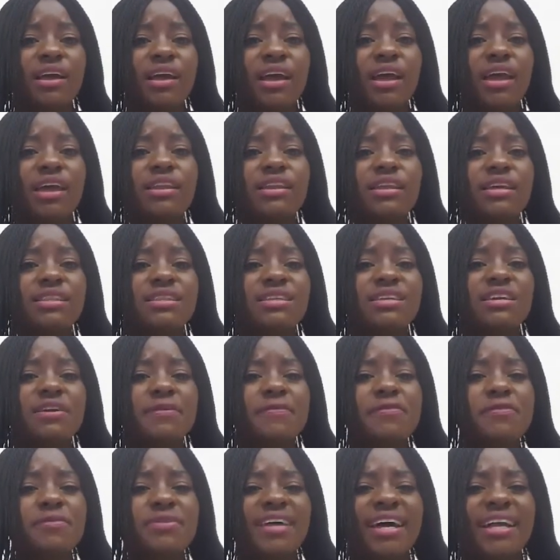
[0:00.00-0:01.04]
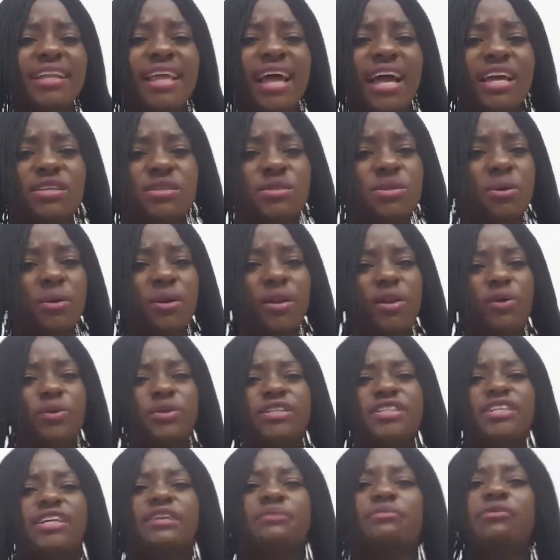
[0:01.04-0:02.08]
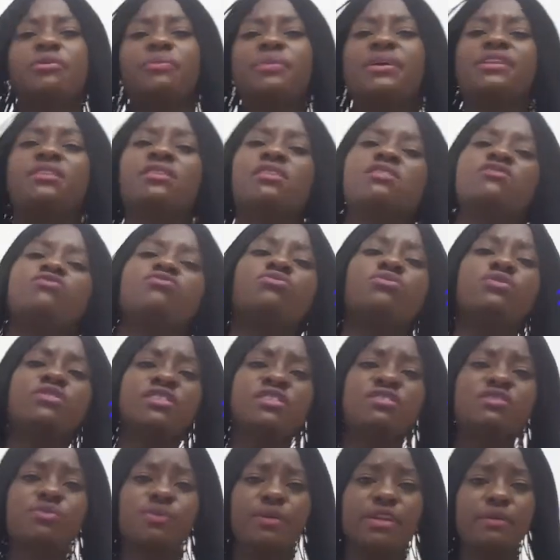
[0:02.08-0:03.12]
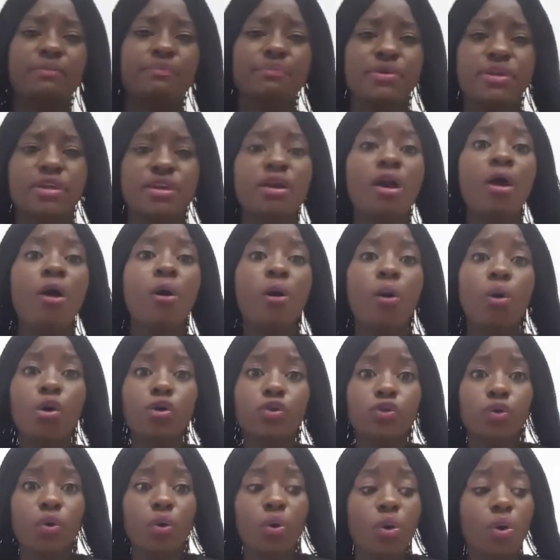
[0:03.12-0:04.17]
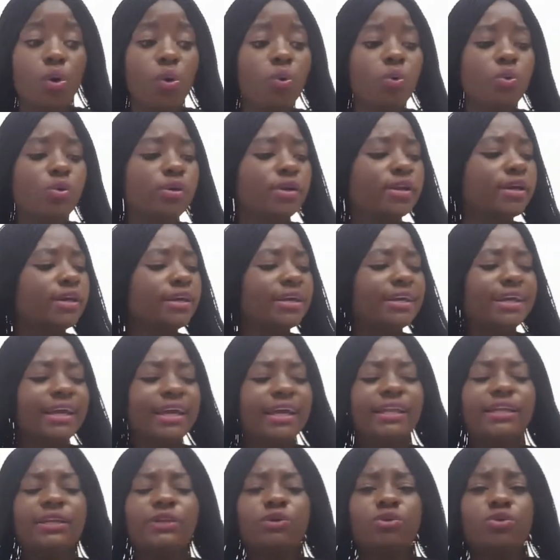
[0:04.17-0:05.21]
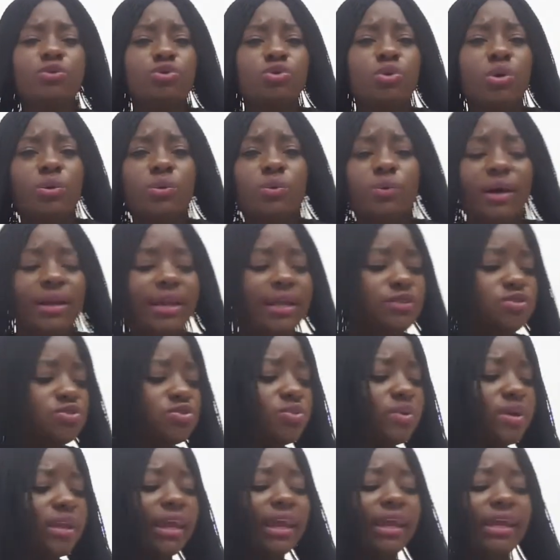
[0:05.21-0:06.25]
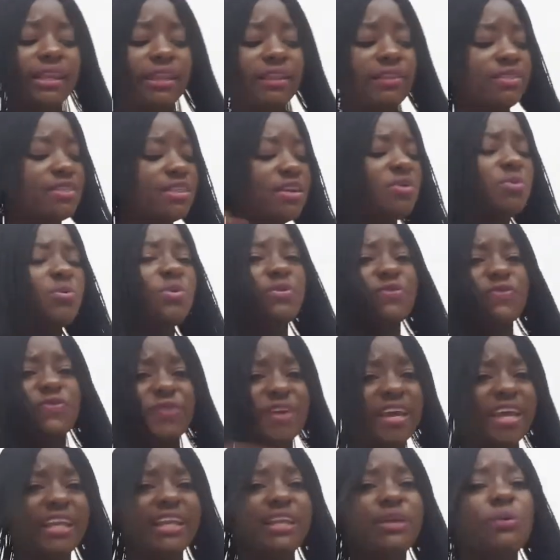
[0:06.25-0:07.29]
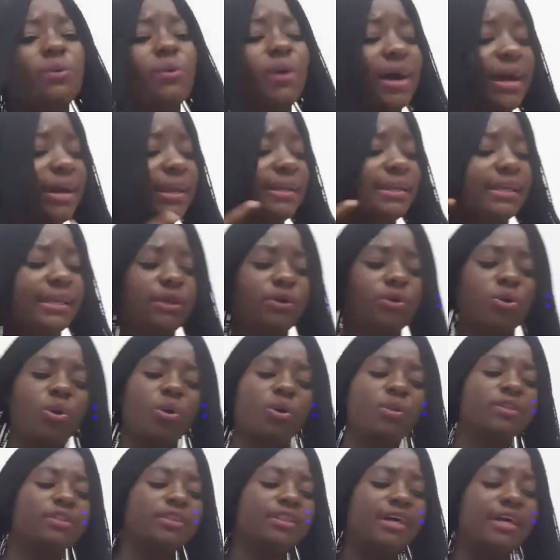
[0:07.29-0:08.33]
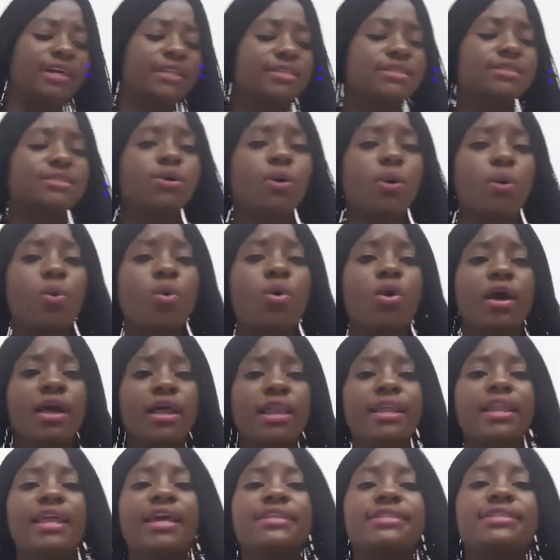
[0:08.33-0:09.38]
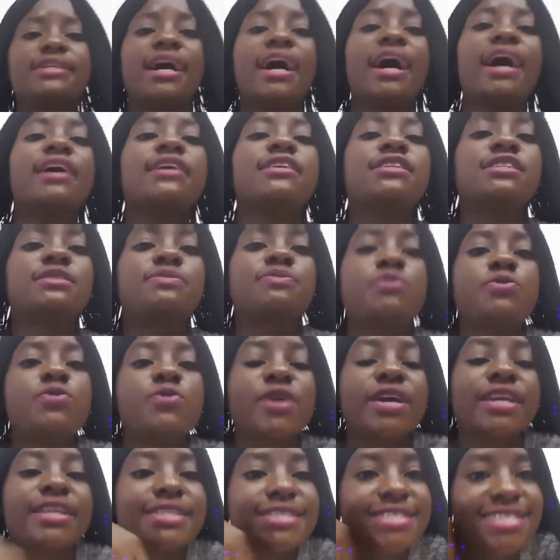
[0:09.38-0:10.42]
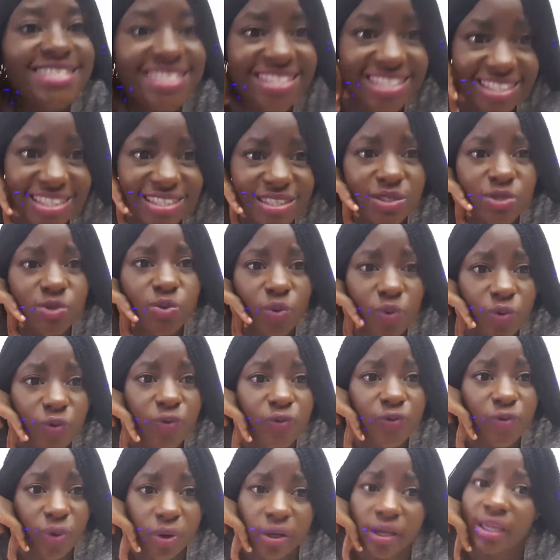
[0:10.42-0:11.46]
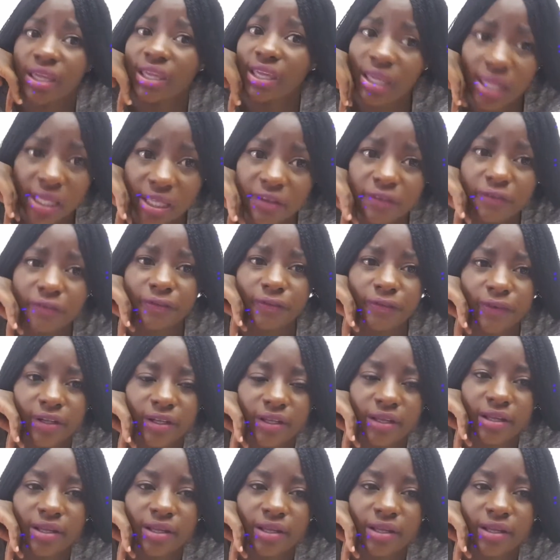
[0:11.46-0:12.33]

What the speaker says: And it gives you that isolation moment that you just want to be on your own and you don't want to do anything with anyone and all that. So let us practice to forgive.